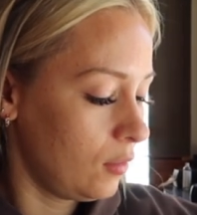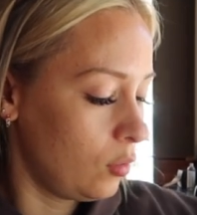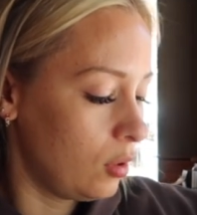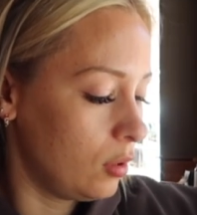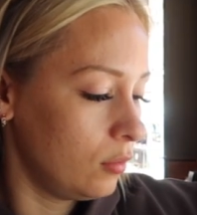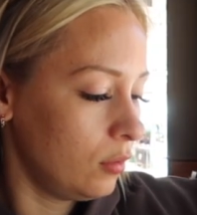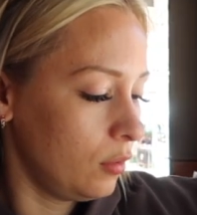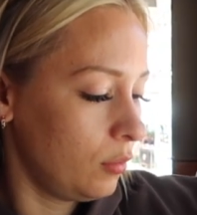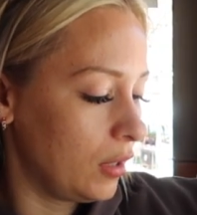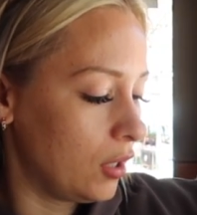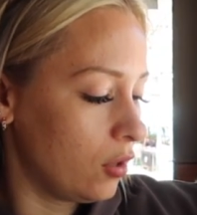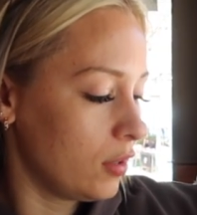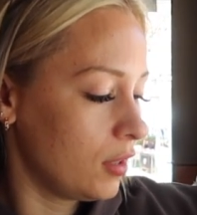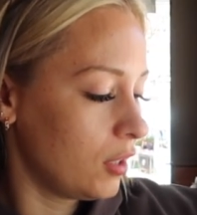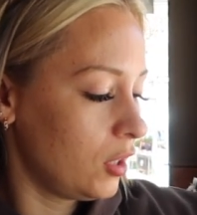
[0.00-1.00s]
well,
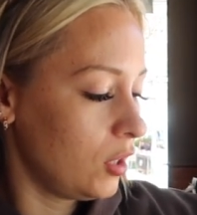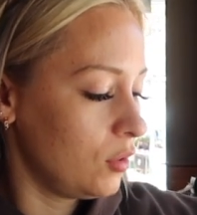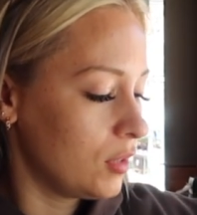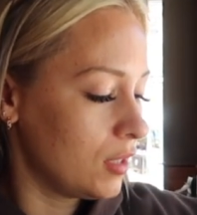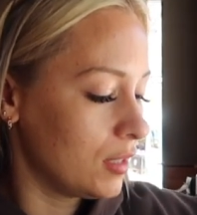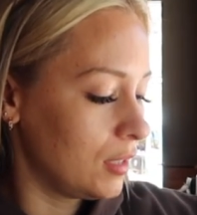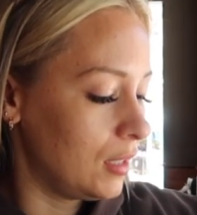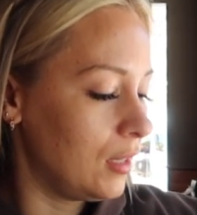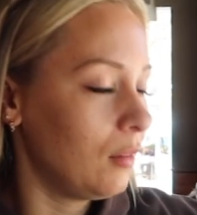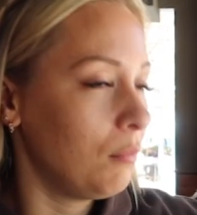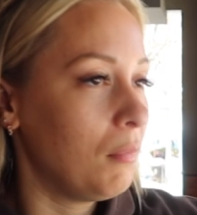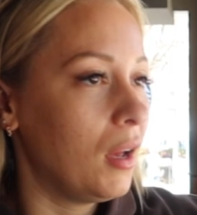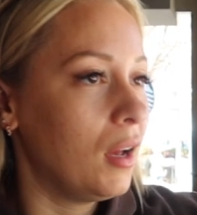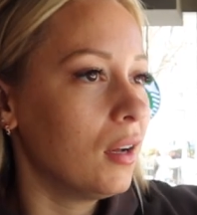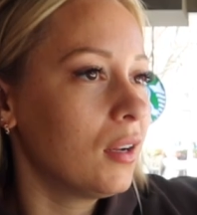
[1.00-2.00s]
not the cutest little
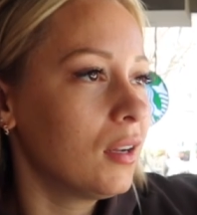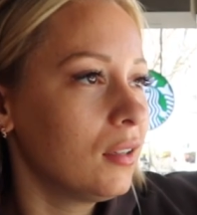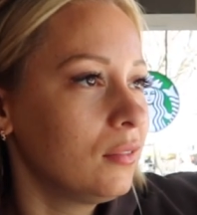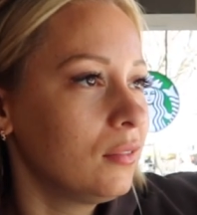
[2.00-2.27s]
mug.